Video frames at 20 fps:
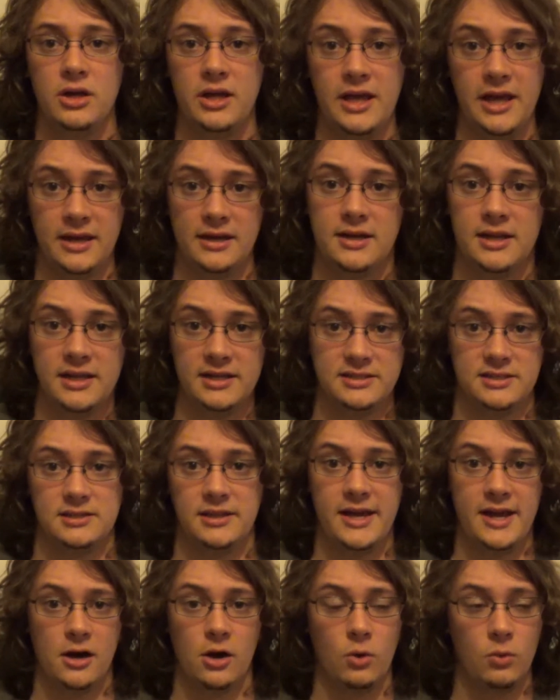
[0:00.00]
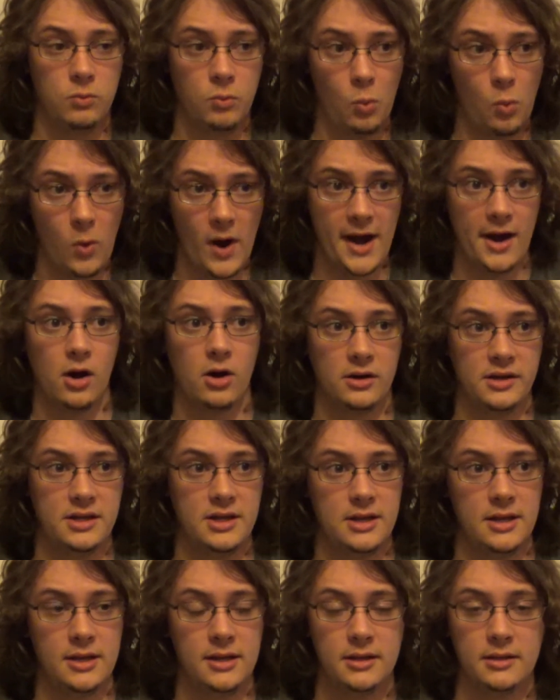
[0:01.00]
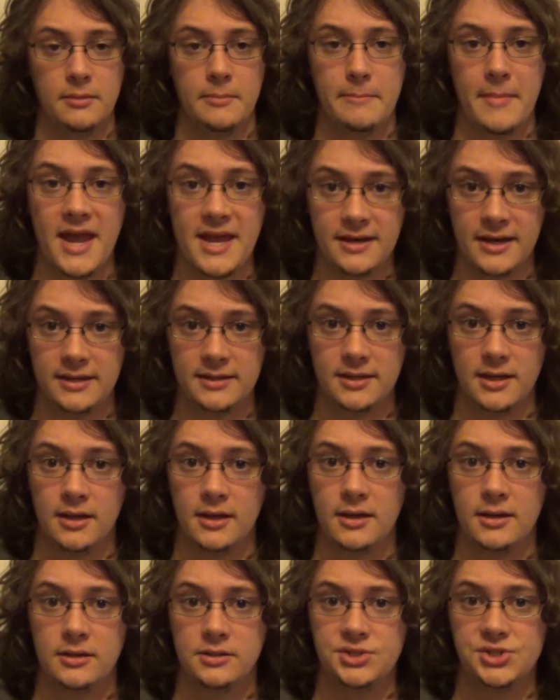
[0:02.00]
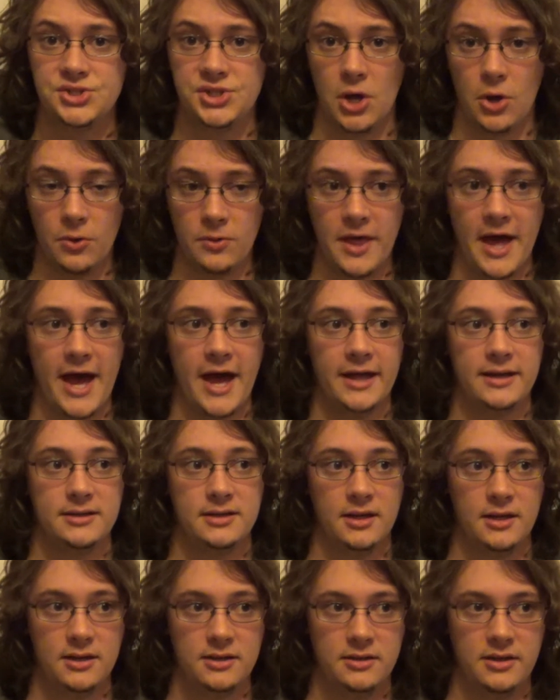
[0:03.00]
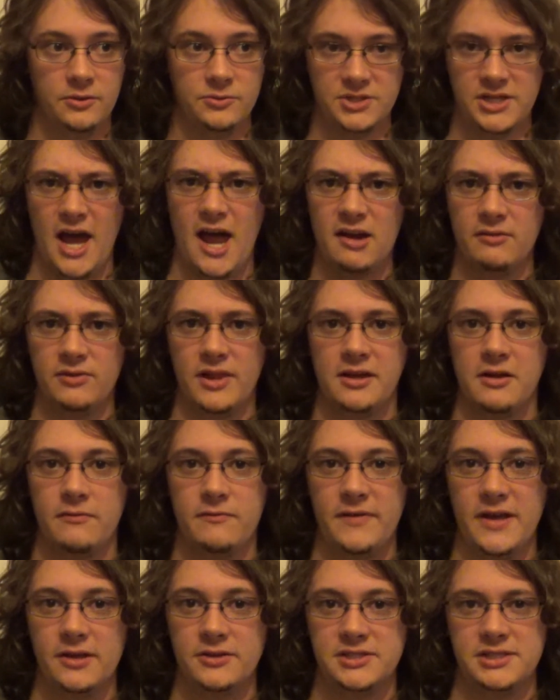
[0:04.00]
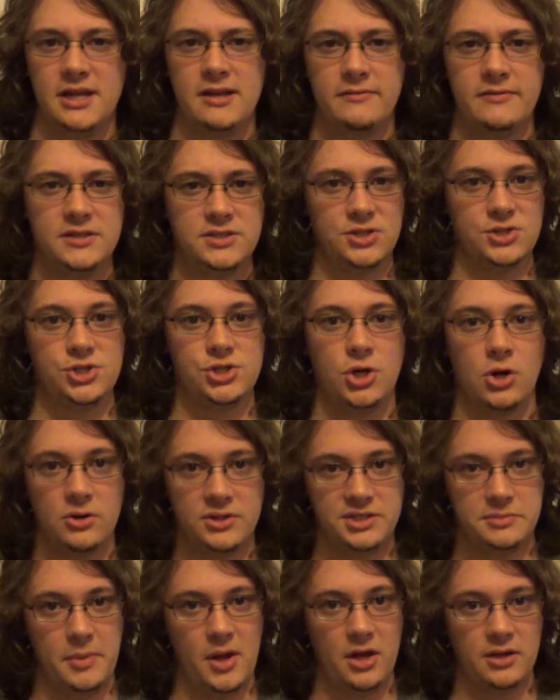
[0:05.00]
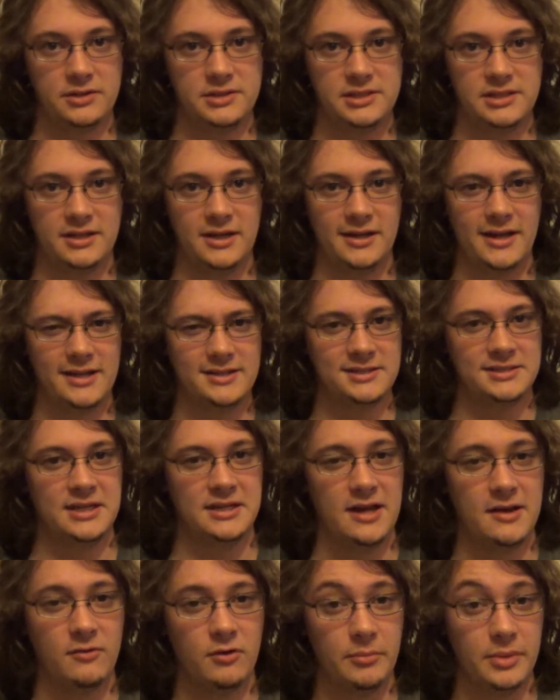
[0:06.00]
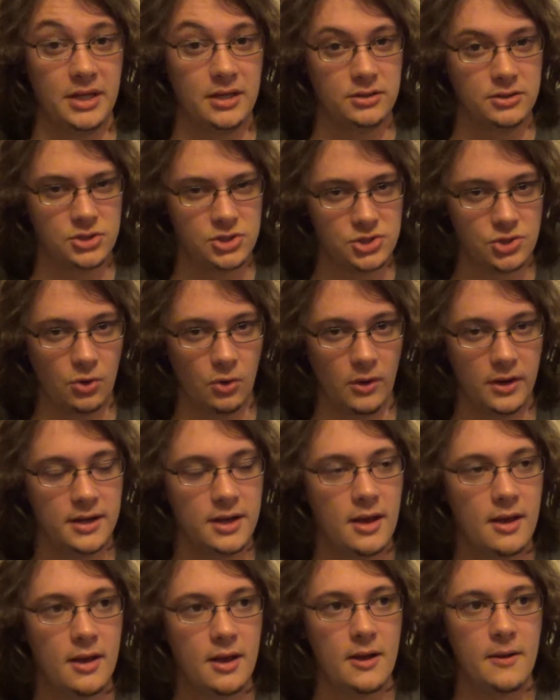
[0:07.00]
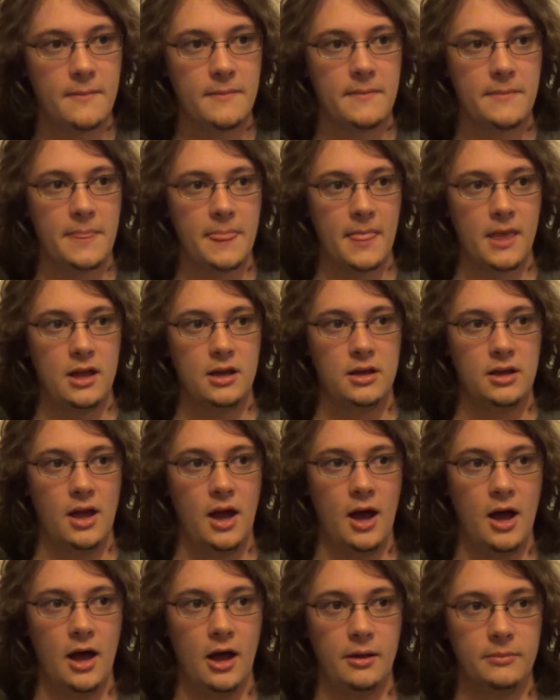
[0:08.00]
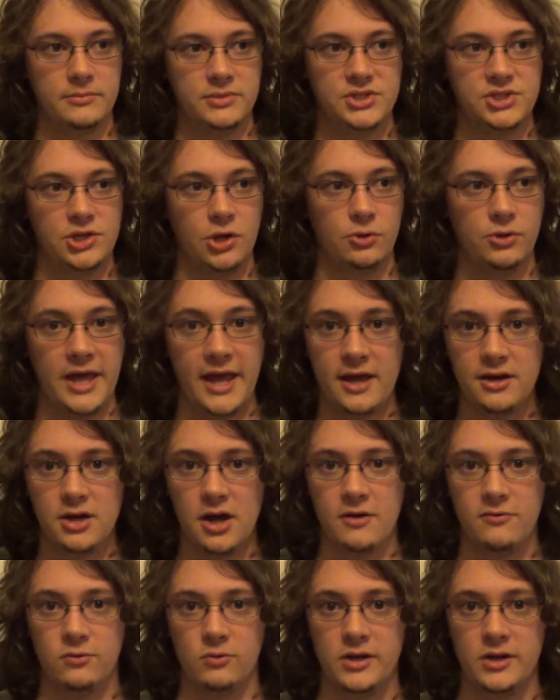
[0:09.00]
in his lair where he made it, so that it was kind of like a failsafe, his insurance policy against it ever being destroyed. So Gandalf